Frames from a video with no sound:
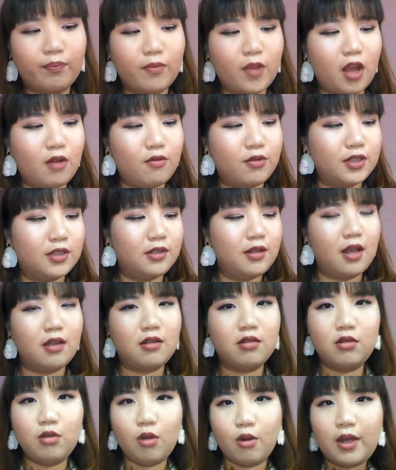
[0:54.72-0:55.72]
I was
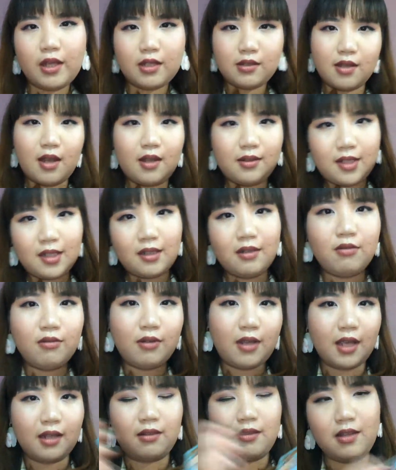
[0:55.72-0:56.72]
like so excited to
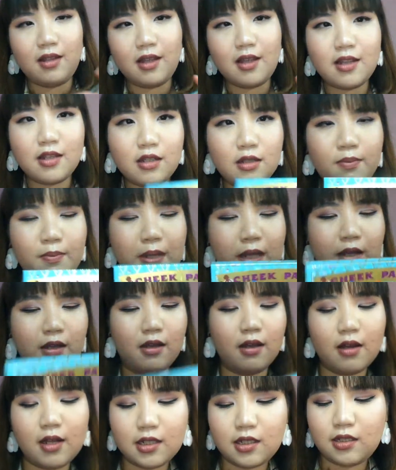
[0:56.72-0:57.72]
get this
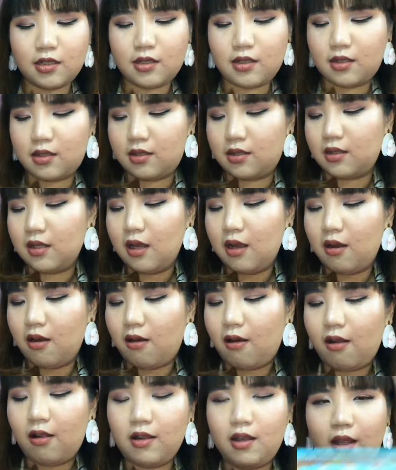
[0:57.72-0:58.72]
because all